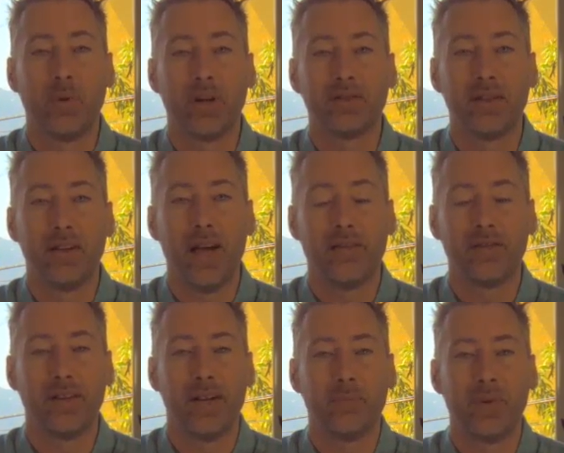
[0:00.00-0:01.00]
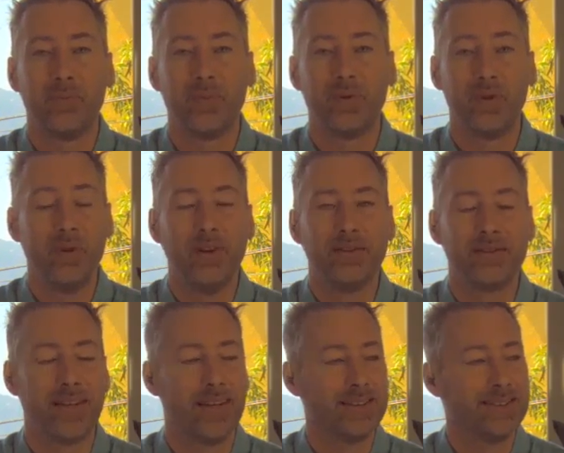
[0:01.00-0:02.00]
But you have to let people do
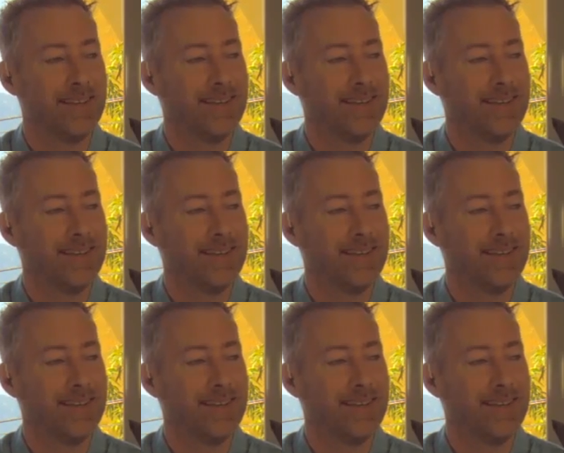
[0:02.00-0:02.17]
these things.